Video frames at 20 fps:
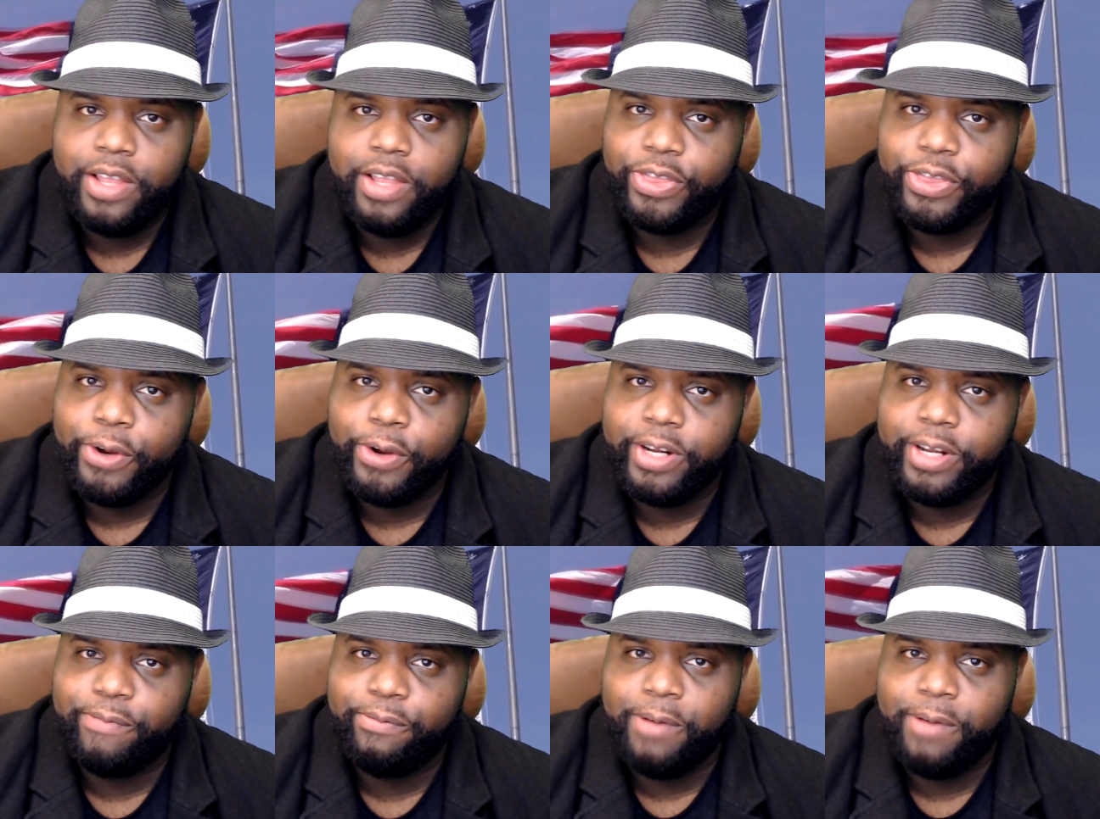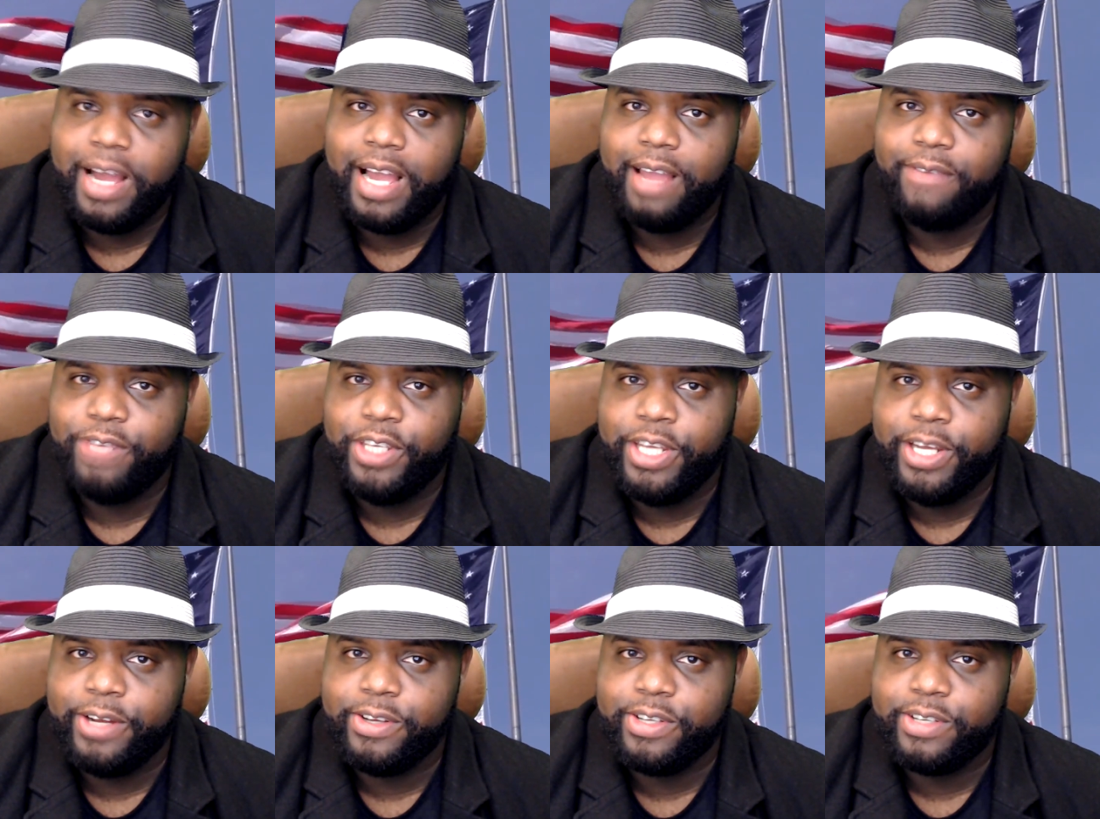35
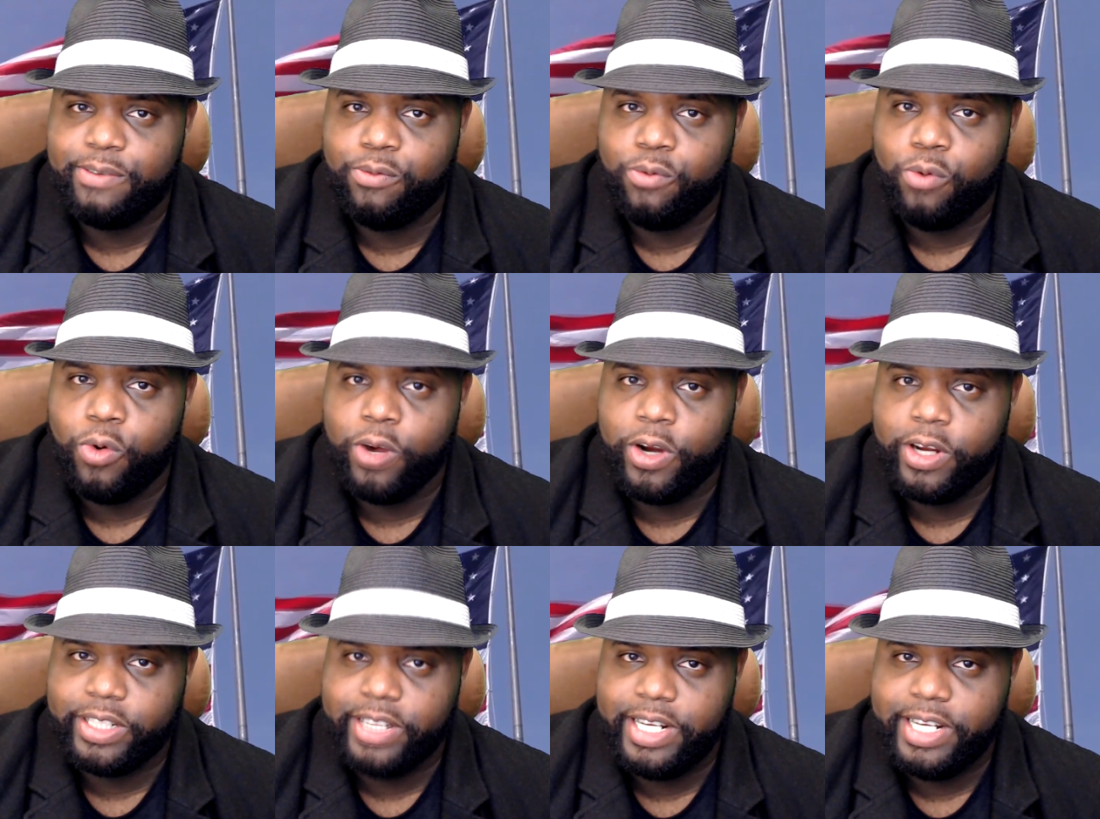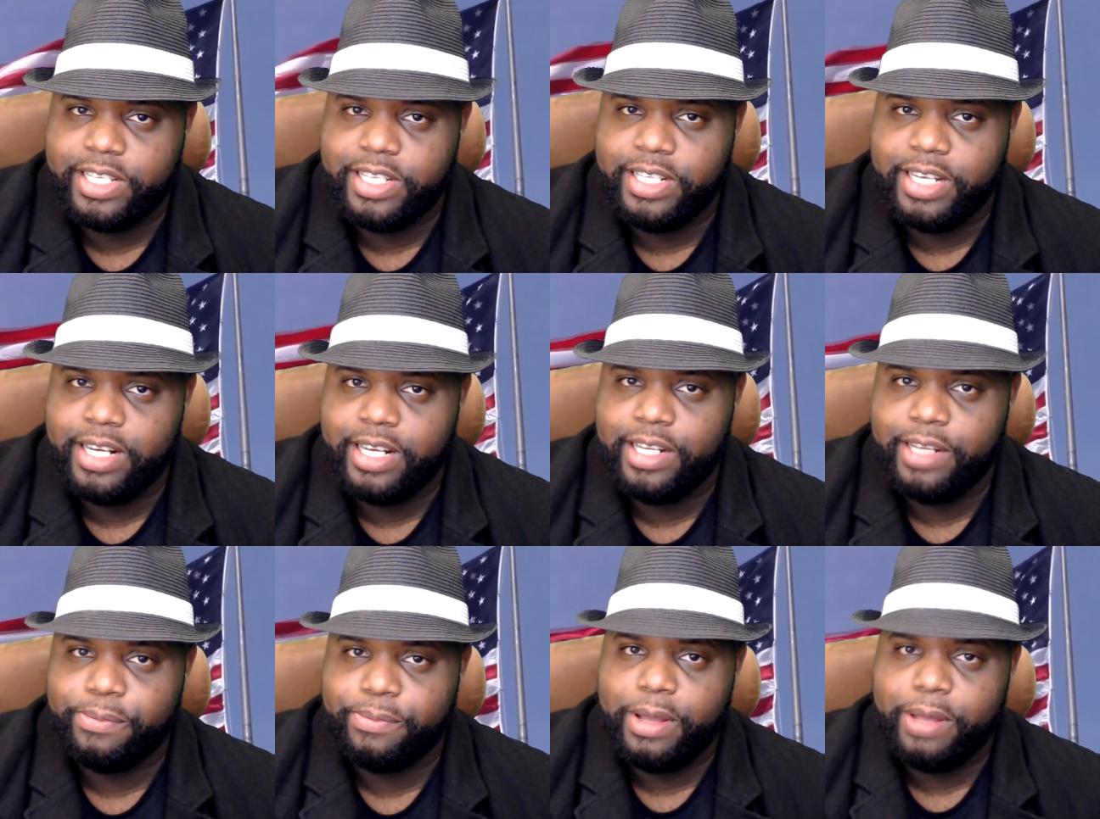years of work that he's done
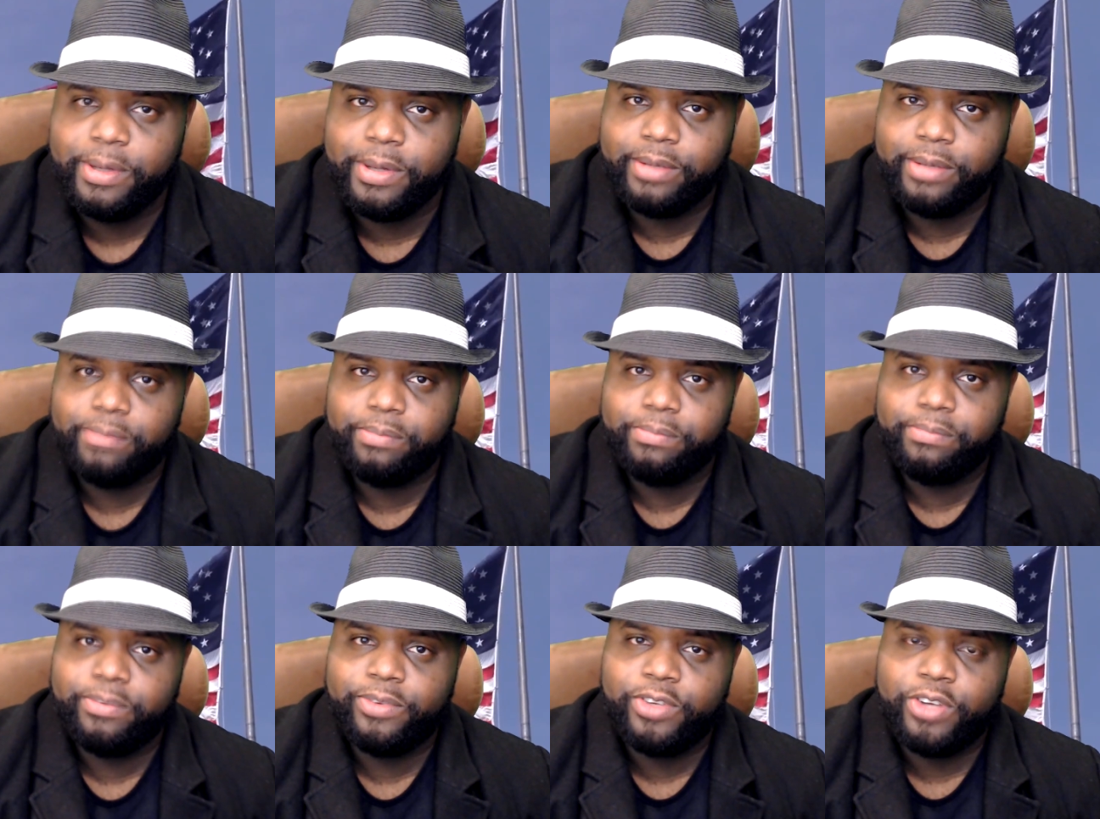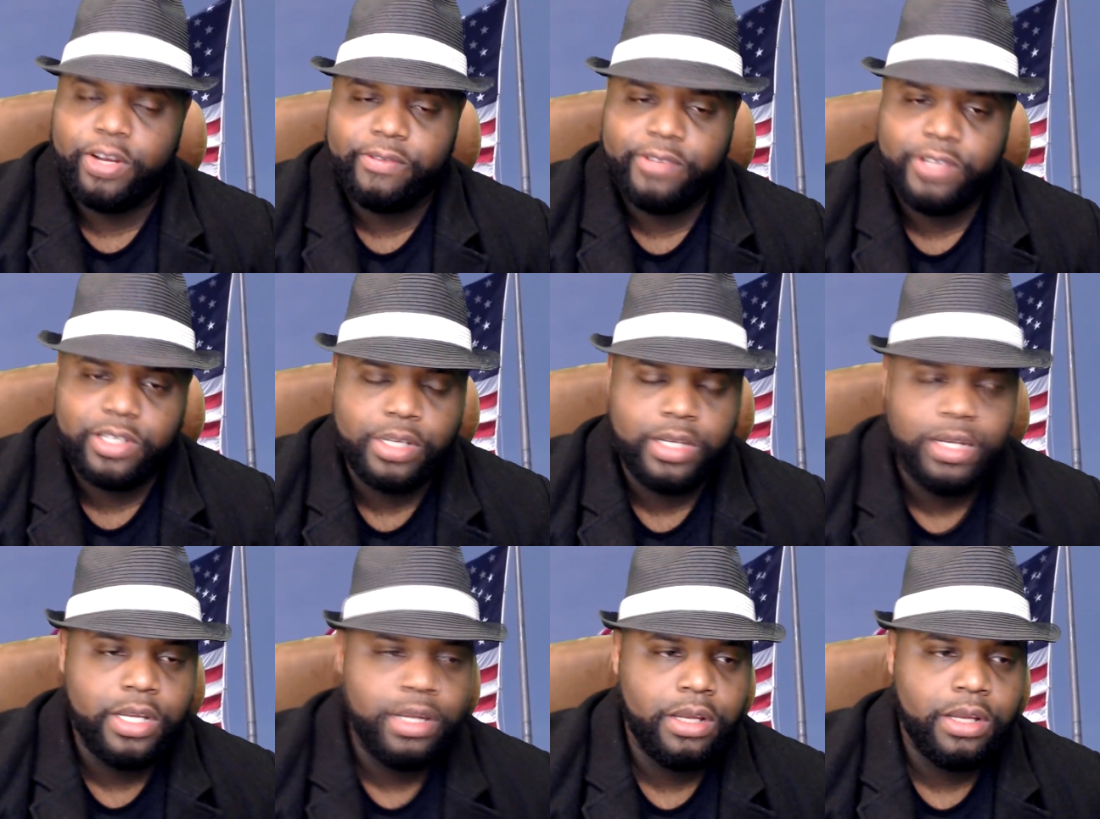in the public service.